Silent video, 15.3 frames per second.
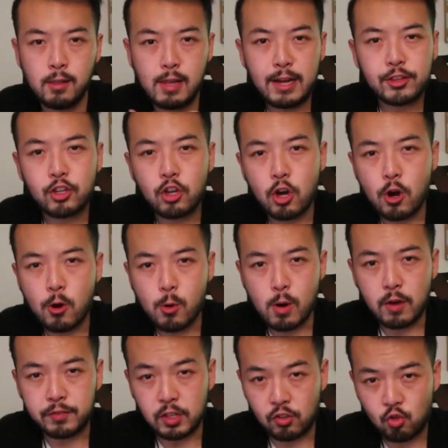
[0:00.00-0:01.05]
Let go
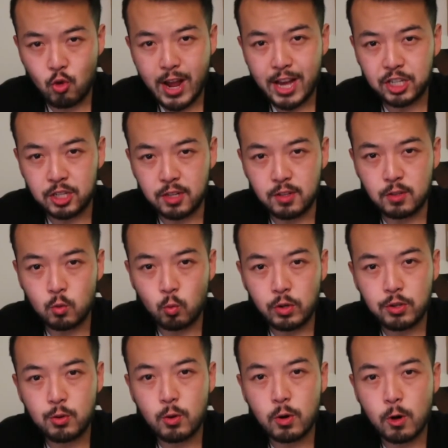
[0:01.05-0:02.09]
of distractions
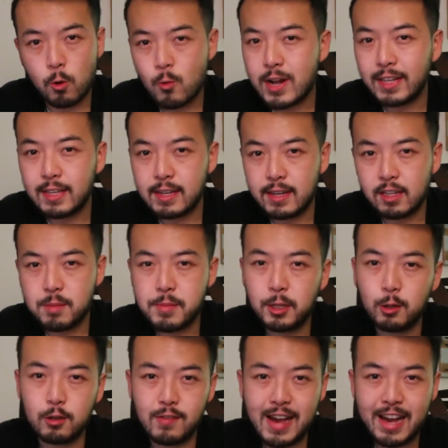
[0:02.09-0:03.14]
when you are already in the
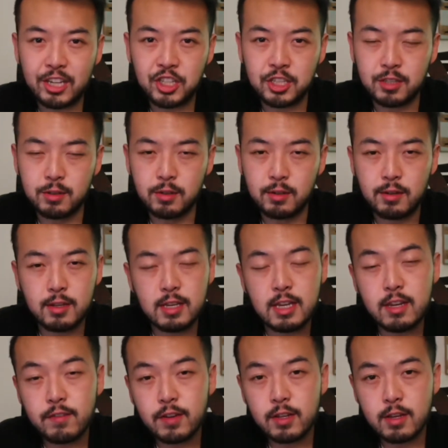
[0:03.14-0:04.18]
middle of action,
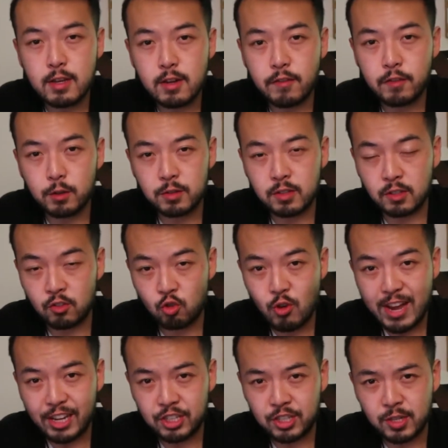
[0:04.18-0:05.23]
even if those
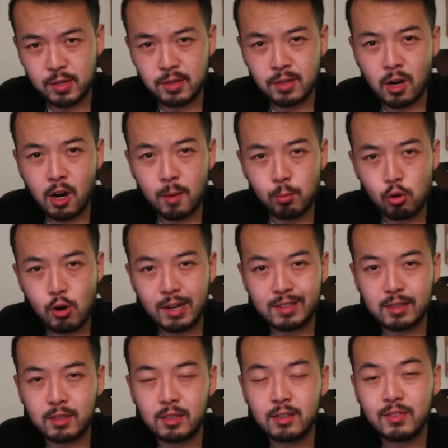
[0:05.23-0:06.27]
distractions are
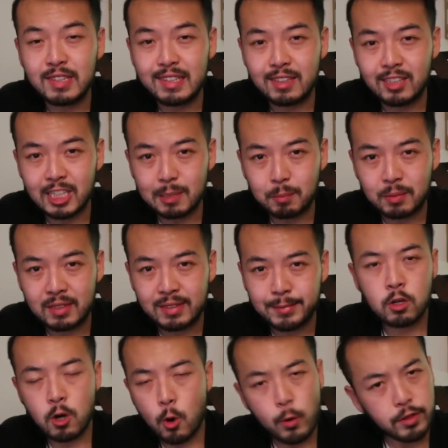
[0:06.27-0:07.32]
productivity tips.
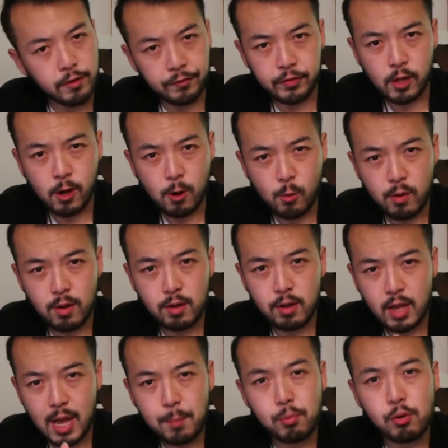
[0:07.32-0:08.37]
Go with the flow
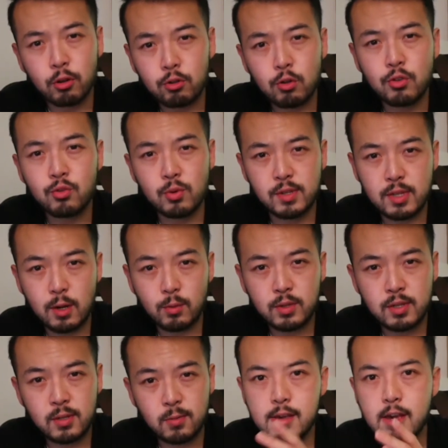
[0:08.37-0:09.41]
and produce
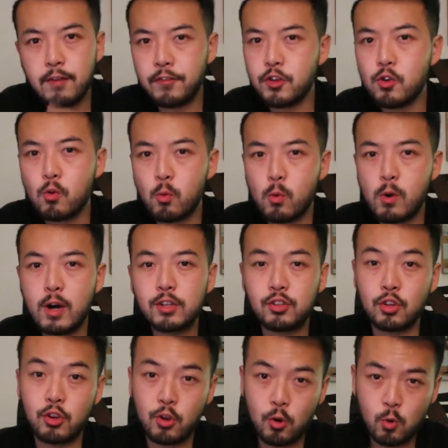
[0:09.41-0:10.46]
results. If you want
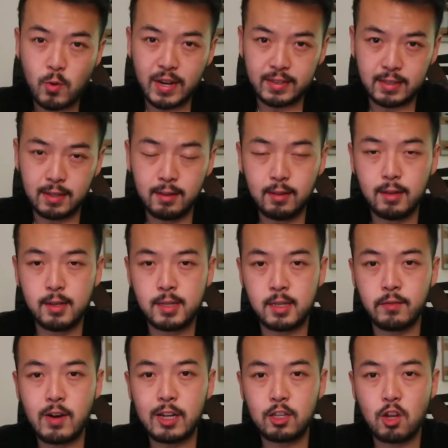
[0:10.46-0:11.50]
to curate a list
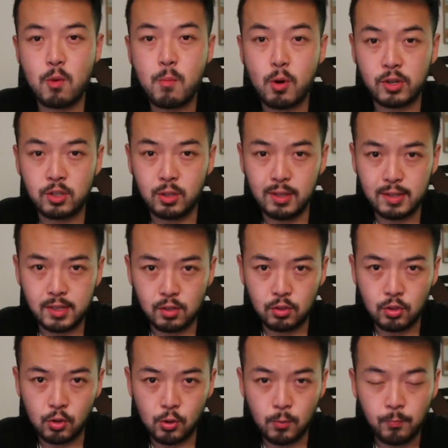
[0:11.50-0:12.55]
of audiobooks to listen
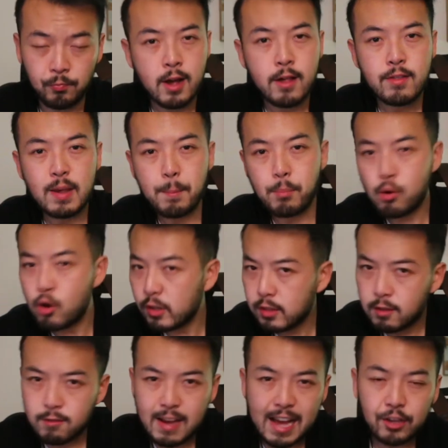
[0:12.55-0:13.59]
to, then put
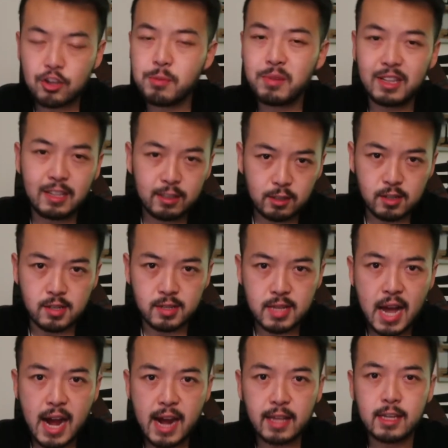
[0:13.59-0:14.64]
the vacuum cleaner
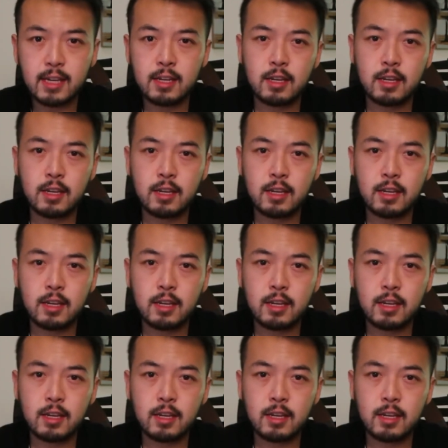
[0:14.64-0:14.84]
aside